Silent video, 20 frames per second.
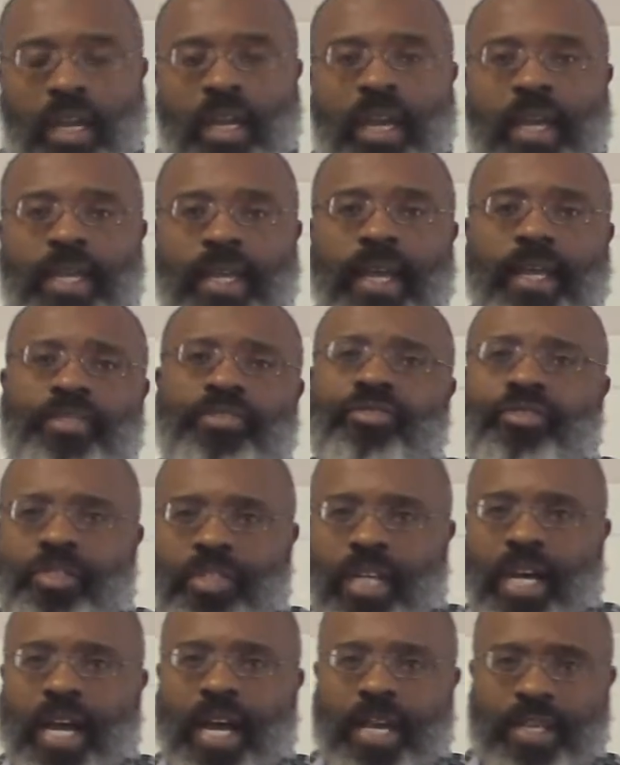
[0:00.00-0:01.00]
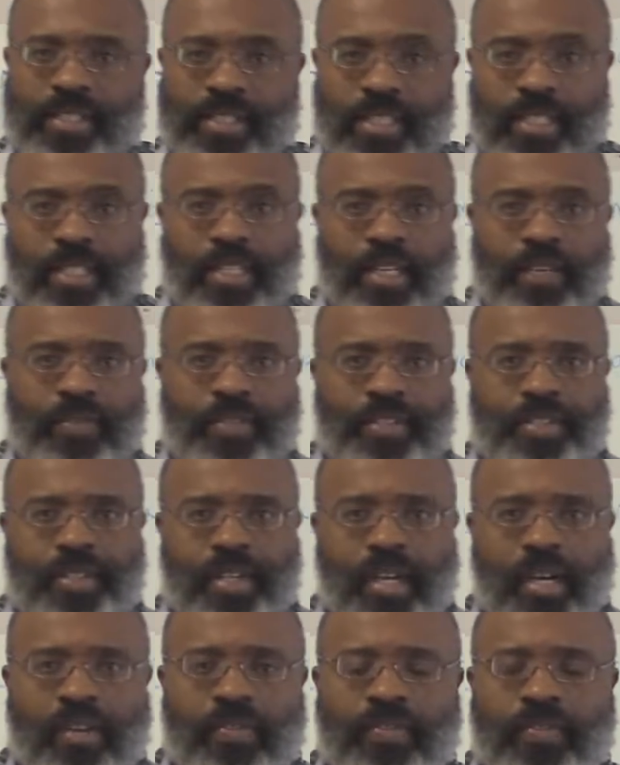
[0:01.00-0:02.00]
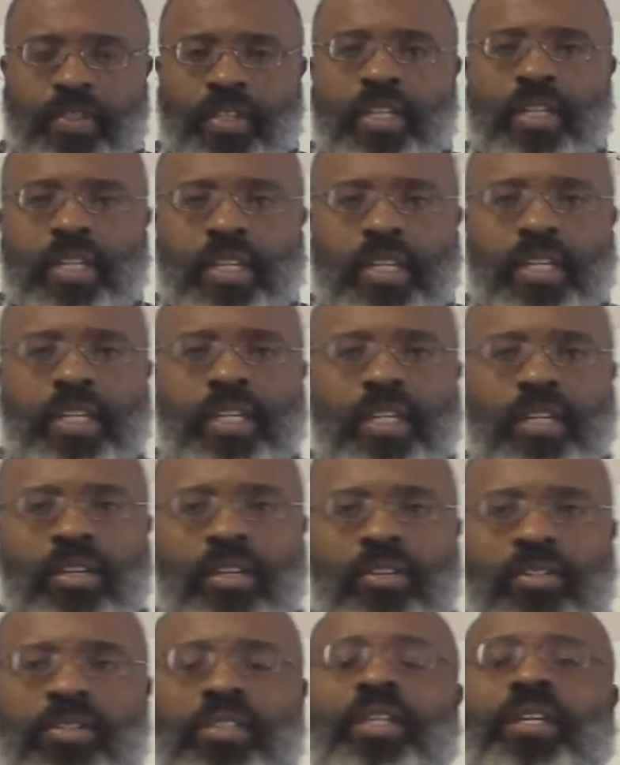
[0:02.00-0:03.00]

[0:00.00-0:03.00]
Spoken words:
an exercise in and of itself. You know,